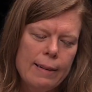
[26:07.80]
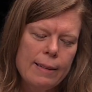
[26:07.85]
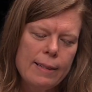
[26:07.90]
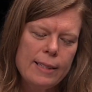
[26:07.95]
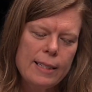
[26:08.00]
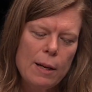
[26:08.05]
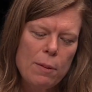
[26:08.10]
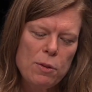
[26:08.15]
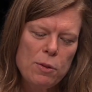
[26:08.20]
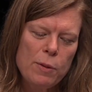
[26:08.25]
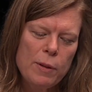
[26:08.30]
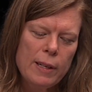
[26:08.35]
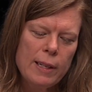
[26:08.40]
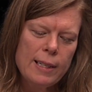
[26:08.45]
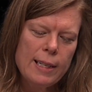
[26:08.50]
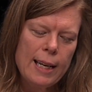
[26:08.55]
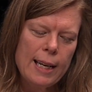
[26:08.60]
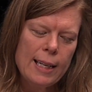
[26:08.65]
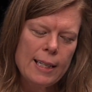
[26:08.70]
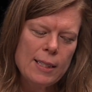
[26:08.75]
steps we
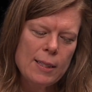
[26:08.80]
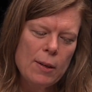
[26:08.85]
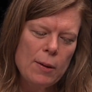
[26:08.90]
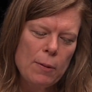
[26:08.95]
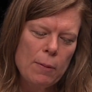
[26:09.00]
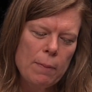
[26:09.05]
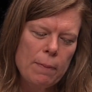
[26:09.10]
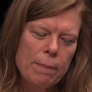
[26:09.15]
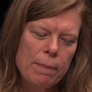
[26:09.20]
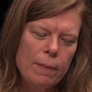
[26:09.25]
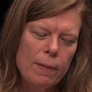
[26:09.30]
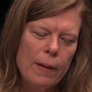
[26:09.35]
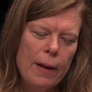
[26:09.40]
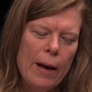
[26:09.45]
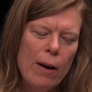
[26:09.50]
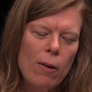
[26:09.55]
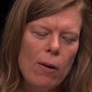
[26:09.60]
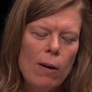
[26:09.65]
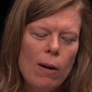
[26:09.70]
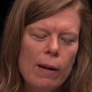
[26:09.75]
can take so
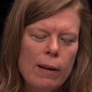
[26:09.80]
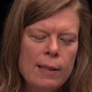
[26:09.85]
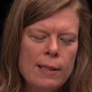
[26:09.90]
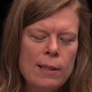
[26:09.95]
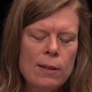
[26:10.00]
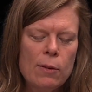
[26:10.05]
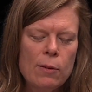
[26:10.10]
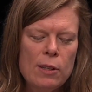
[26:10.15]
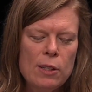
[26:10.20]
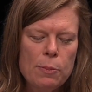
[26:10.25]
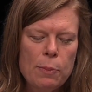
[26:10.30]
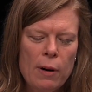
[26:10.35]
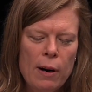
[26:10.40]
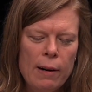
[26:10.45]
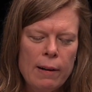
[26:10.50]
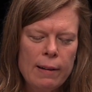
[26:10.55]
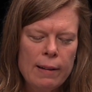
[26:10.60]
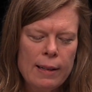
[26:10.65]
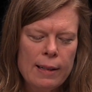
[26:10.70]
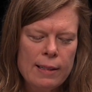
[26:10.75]
alcohol isn't always
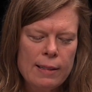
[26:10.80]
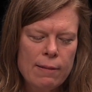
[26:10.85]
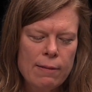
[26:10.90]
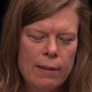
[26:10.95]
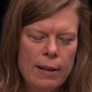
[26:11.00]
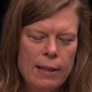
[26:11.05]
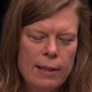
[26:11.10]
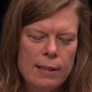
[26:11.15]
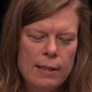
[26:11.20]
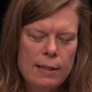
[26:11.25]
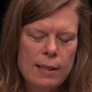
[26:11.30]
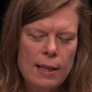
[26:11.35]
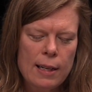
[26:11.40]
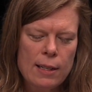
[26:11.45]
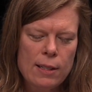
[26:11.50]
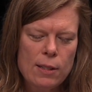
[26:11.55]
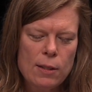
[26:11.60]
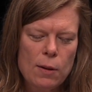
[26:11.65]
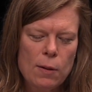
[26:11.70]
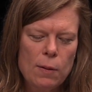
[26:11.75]
part of these events,
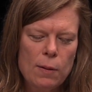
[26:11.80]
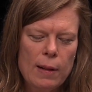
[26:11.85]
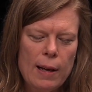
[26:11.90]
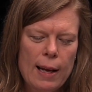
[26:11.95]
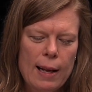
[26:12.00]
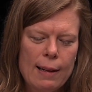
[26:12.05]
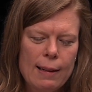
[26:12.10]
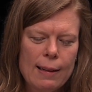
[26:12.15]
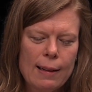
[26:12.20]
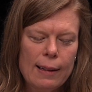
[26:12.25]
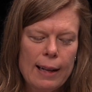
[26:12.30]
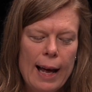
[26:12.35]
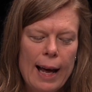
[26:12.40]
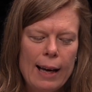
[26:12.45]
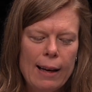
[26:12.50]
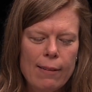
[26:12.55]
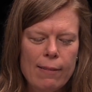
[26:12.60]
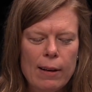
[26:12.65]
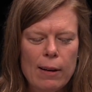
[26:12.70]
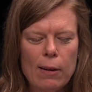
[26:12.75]
and so that the
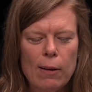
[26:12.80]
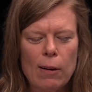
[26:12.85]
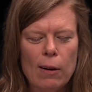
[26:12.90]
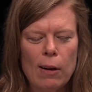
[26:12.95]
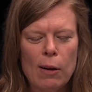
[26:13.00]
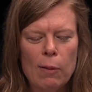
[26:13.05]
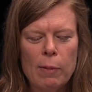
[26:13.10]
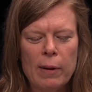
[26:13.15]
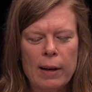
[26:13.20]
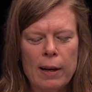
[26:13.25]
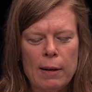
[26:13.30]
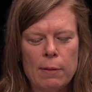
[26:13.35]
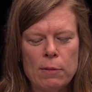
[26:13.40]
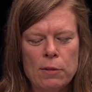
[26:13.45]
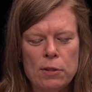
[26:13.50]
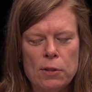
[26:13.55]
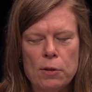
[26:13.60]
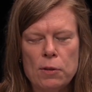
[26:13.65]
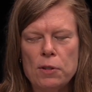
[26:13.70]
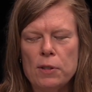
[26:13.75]
lack of alcohol
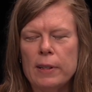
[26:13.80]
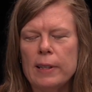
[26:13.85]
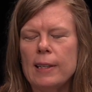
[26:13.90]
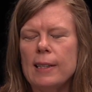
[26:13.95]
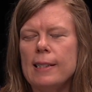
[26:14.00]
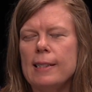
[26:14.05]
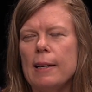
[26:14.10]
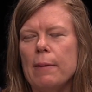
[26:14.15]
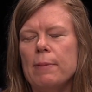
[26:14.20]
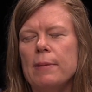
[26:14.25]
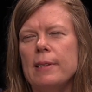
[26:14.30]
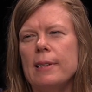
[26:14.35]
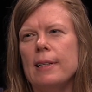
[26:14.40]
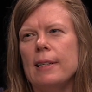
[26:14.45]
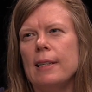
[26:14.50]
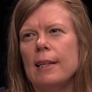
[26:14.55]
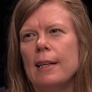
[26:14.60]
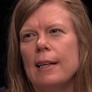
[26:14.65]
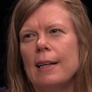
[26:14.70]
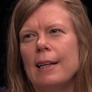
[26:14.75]
becomes socially
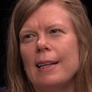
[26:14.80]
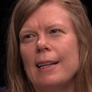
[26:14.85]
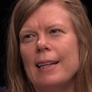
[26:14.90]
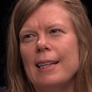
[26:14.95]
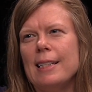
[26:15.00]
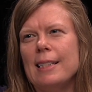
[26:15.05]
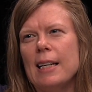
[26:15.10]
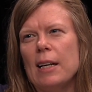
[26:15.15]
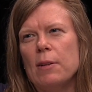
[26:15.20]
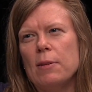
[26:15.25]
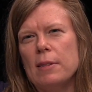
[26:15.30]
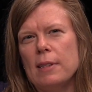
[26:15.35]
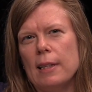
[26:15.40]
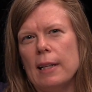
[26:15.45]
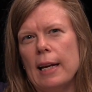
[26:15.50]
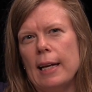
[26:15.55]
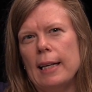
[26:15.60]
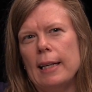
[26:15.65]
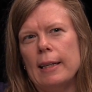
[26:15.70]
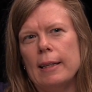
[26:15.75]
accepted. It sounds
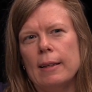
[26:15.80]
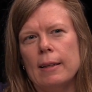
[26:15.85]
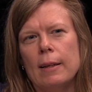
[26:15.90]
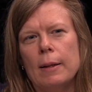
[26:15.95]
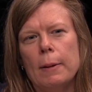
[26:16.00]
like